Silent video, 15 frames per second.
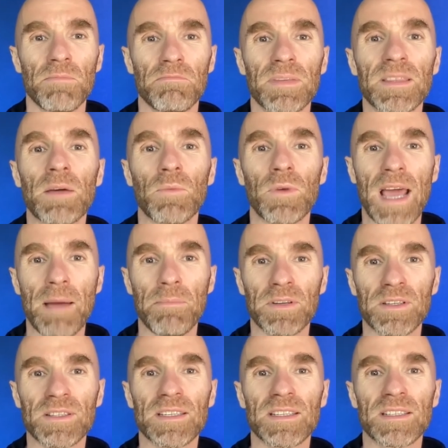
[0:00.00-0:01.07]
But then what
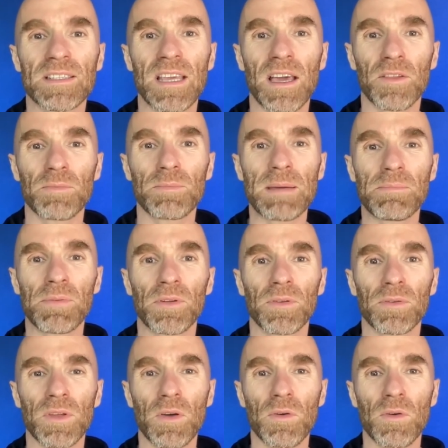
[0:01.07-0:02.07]
happens is the other people,